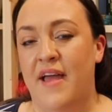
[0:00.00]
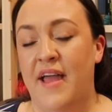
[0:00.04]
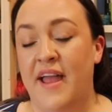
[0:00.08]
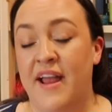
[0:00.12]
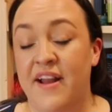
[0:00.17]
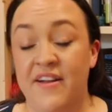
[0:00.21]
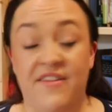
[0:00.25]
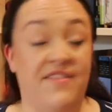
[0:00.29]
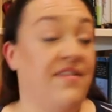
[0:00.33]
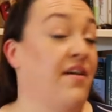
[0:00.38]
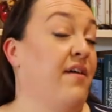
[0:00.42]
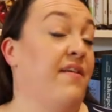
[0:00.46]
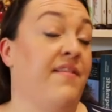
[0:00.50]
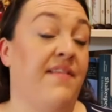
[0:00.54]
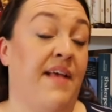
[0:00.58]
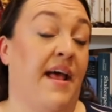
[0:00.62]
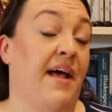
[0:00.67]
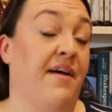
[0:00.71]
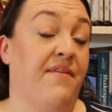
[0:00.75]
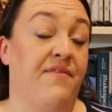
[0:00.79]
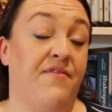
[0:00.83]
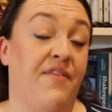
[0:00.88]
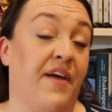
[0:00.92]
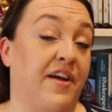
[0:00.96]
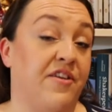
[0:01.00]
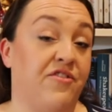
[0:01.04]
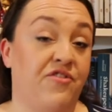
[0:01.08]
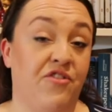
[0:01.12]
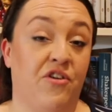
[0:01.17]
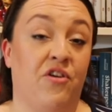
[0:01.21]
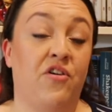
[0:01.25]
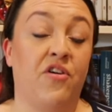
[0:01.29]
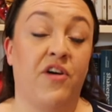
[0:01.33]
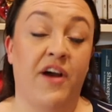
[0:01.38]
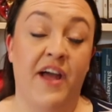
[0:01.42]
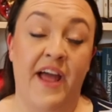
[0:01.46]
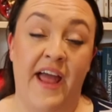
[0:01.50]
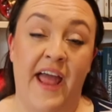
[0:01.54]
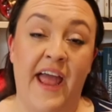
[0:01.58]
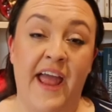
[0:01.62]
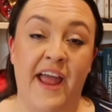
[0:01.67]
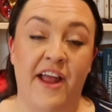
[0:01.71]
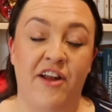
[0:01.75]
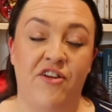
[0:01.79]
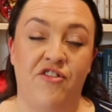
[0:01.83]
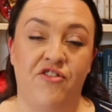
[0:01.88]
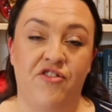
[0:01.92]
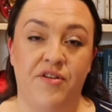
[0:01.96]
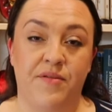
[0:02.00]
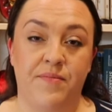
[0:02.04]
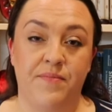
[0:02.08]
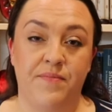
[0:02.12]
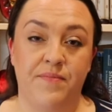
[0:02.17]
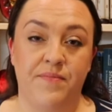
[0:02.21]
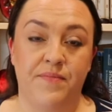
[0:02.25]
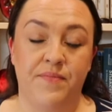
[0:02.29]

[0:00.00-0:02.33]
it does have that darker edge.